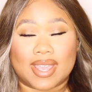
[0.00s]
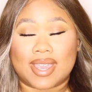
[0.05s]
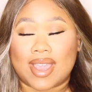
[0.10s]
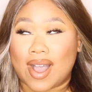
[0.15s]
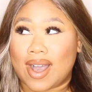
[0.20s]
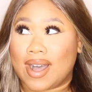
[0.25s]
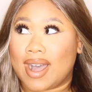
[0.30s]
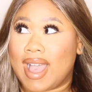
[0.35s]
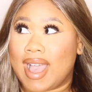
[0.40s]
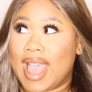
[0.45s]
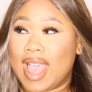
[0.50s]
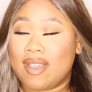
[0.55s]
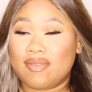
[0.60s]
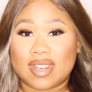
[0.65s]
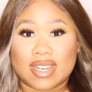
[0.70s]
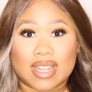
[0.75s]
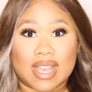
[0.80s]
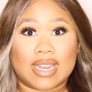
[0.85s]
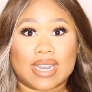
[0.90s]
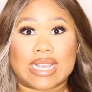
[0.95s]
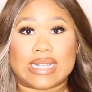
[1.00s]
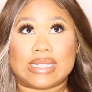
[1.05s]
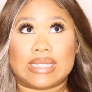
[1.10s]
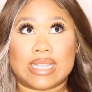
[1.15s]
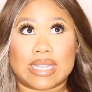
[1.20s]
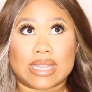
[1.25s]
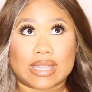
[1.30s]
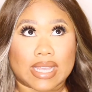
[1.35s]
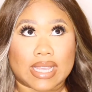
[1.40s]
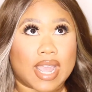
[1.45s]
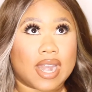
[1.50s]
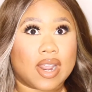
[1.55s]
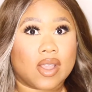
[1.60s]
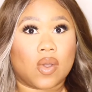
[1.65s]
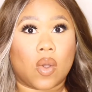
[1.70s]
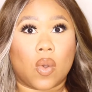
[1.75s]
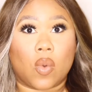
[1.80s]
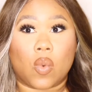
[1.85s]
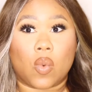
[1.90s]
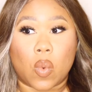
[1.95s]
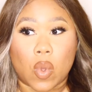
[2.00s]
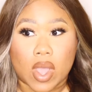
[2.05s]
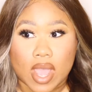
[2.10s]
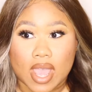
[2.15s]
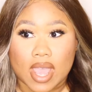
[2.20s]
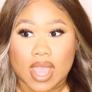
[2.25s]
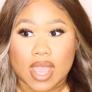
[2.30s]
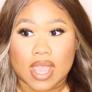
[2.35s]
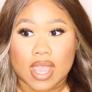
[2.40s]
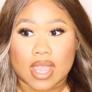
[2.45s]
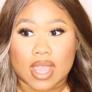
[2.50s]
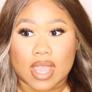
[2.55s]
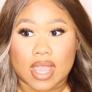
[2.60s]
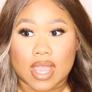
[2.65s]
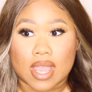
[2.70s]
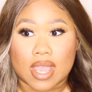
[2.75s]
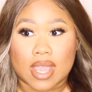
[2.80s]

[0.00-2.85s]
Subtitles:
Y'all, I haven't done a synthetic wig,